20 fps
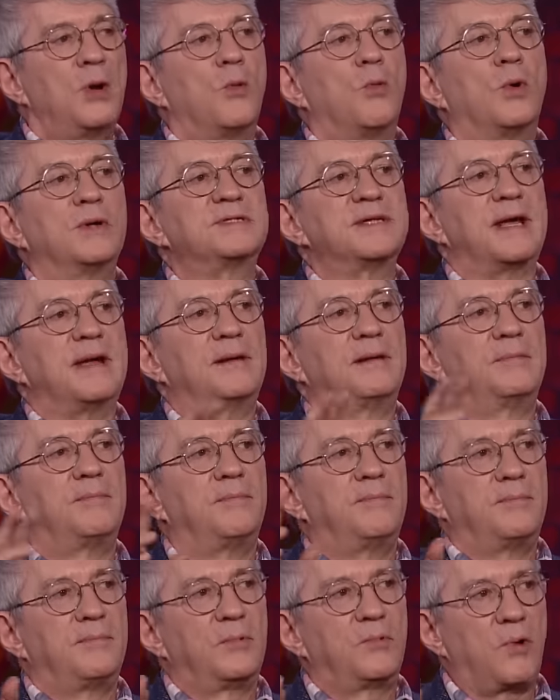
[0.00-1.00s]
was a
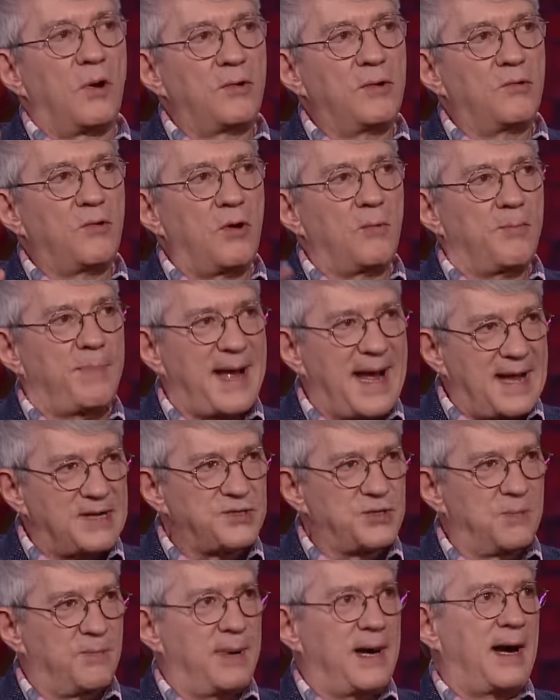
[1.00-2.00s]
quote-unquote
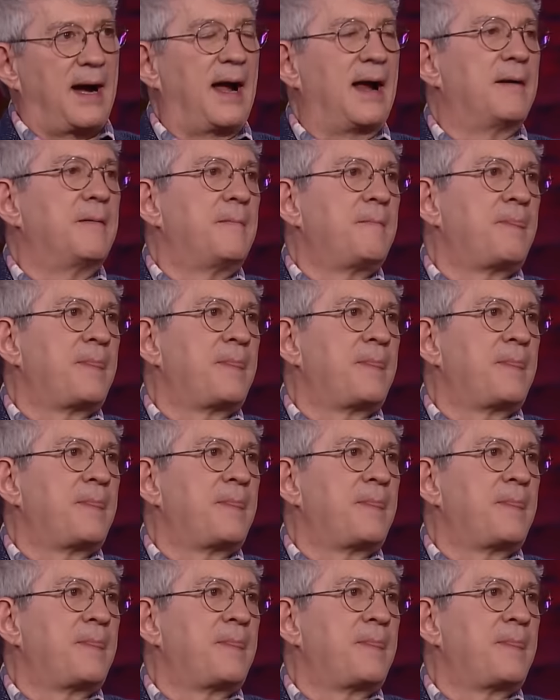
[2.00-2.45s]
passerby.